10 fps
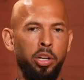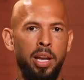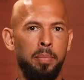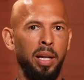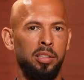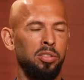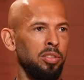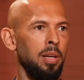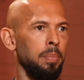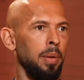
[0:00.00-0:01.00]
look at him like he's a
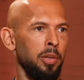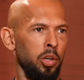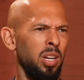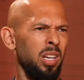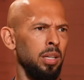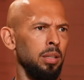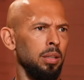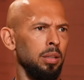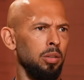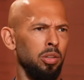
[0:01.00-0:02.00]
simp. I'm like, you're an idiot.
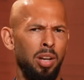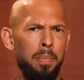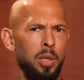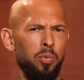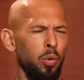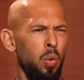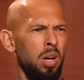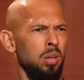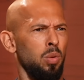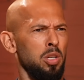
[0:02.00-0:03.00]
You're a dummy. For
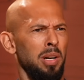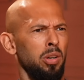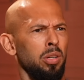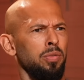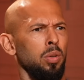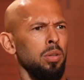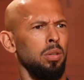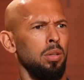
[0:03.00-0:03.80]
what? What are you marrying her for?